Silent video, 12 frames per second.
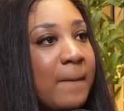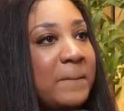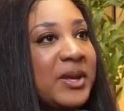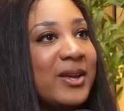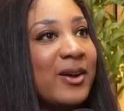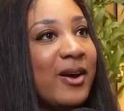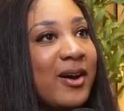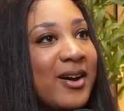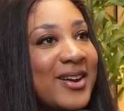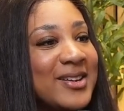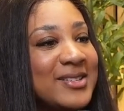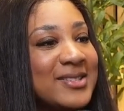
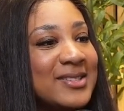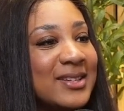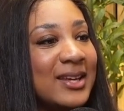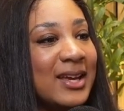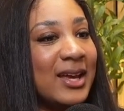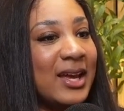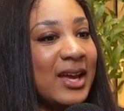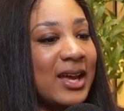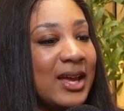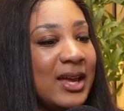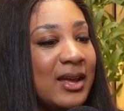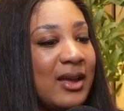Because
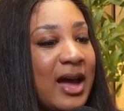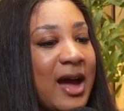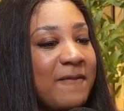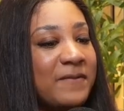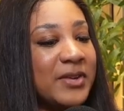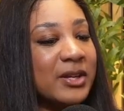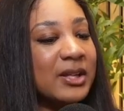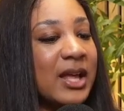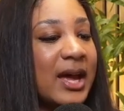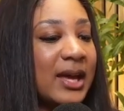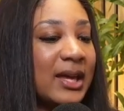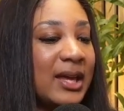I feel
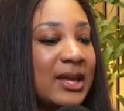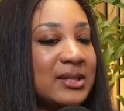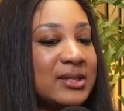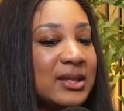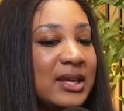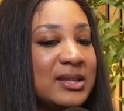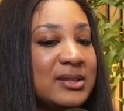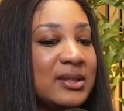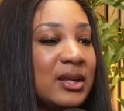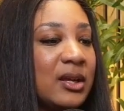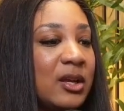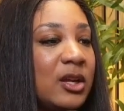like it's
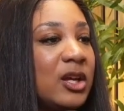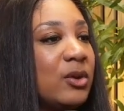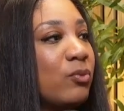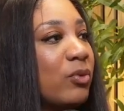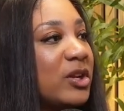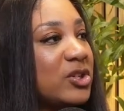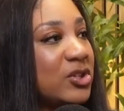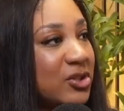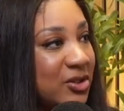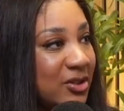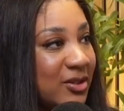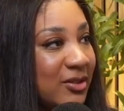gonna
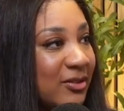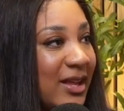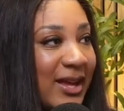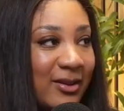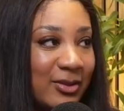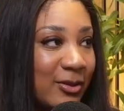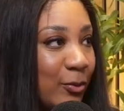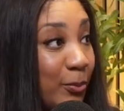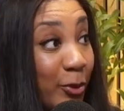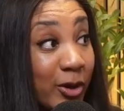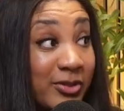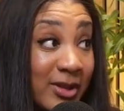enrich like the
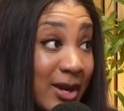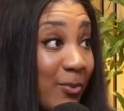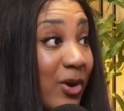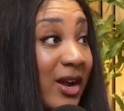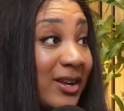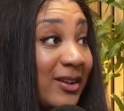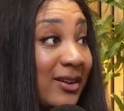book that I'm writing.